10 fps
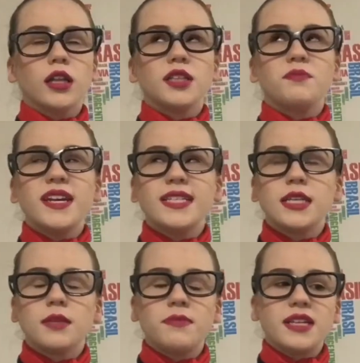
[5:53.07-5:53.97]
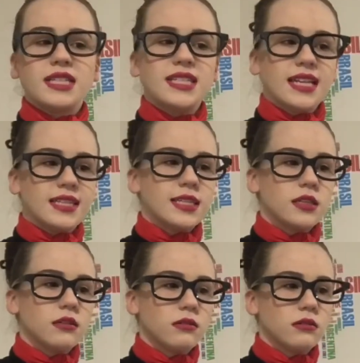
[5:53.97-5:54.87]
I'll admit, it makes sense.
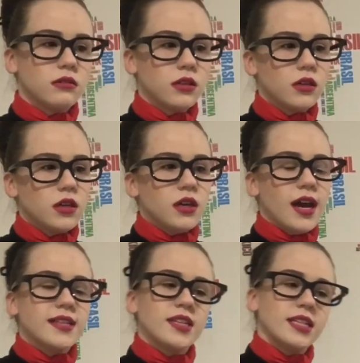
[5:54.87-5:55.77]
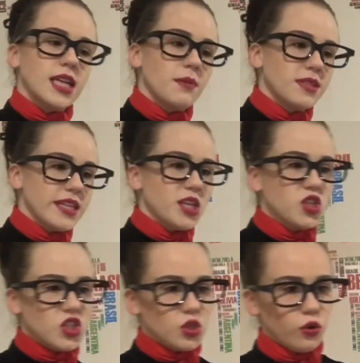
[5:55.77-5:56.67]
And it adapts the
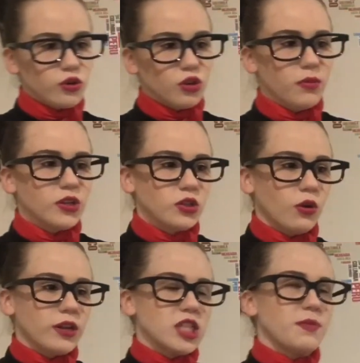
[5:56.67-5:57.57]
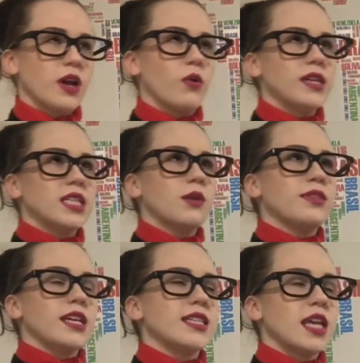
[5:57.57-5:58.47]
ancient story to a modern audience by acquainting it with
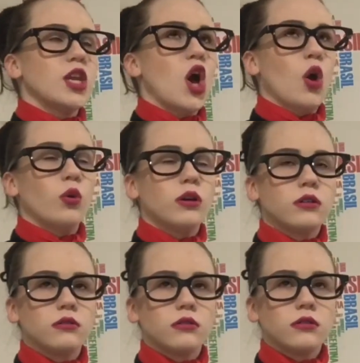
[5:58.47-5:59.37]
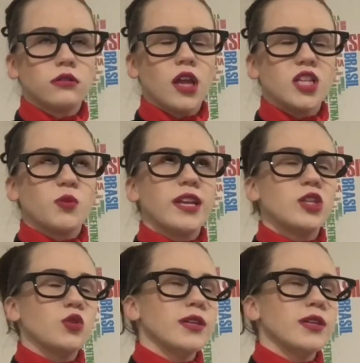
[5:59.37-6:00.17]
things they know. Nice way to do